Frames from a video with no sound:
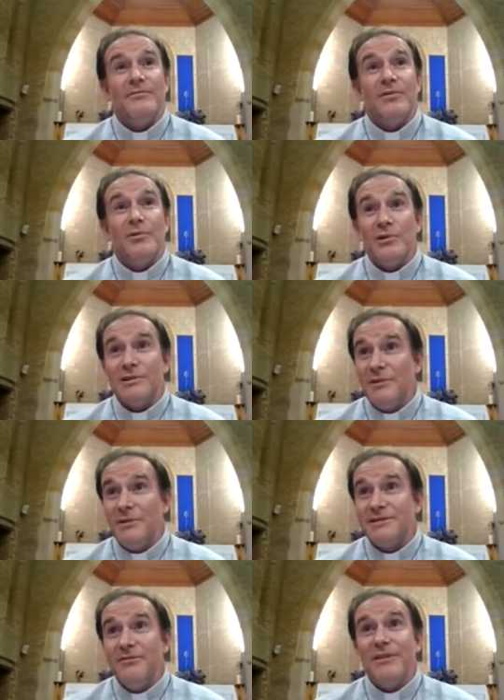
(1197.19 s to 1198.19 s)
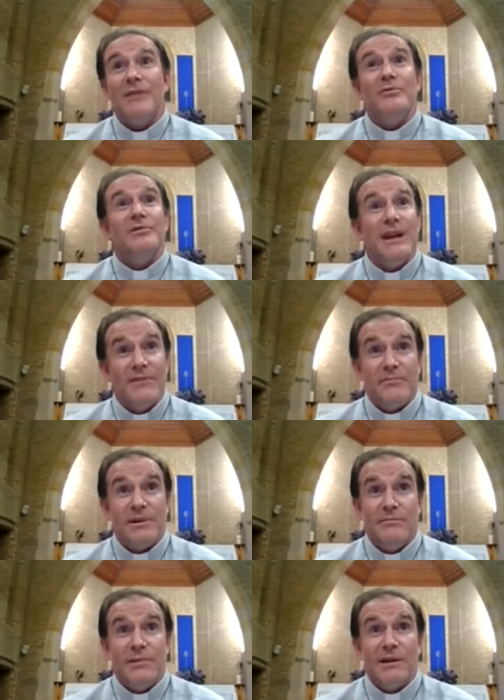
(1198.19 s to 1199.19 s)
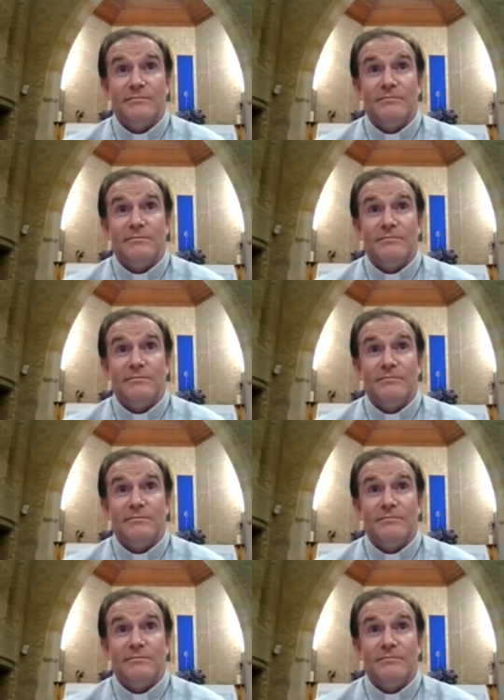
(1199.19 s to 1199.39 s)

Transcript: thought to myself, that will never happen to me.